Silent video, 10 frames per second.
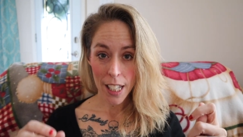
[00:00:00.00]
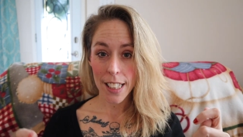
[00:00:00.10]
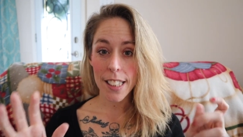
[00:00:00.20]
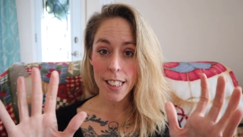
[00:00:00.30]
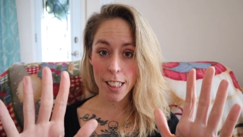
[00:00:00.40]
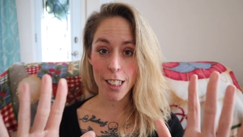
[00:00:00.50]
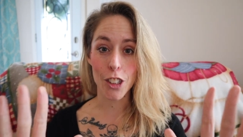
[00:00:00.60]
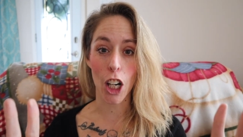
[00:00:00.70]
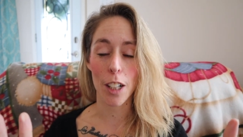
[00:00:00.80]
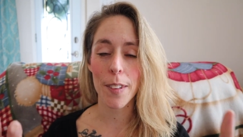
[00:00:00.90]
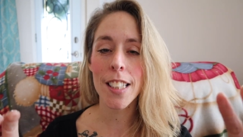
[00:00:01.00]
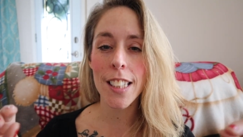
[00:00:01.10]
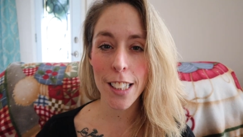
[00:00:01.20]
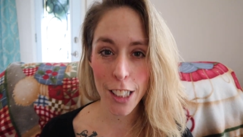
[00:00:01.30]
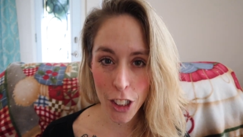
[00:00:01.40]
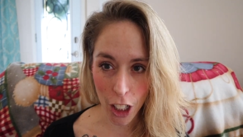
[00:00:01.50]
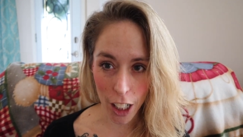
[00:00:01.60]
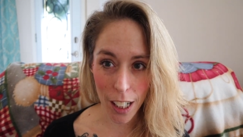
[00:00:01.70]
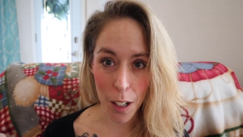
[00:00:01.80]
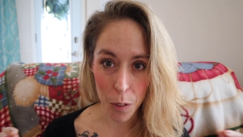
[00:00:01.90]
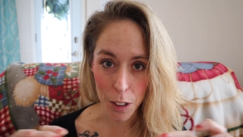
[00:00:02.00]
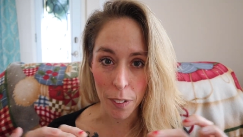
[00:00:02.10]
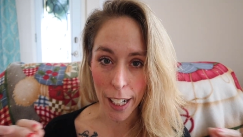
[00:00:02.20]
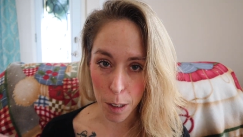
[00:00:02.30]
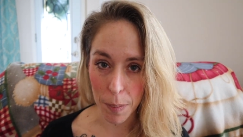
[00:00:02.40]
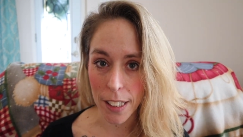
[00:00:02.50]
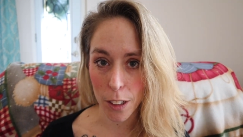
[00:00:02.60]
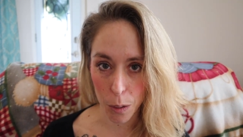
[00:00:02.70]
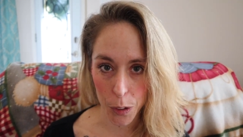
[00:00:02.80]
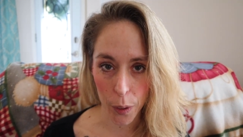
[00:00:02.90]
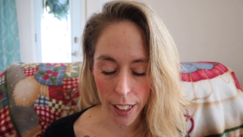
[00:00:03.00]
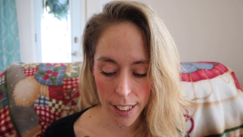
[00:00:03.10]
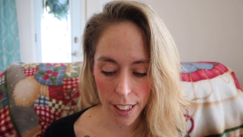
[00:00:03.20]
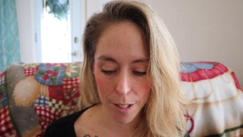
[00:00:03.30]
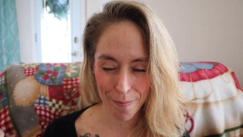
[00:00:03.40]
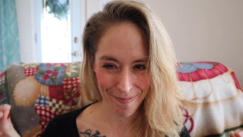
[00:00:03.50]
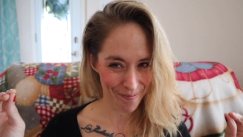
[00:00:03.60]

This is the start. This is the start of when randomness goes crazy.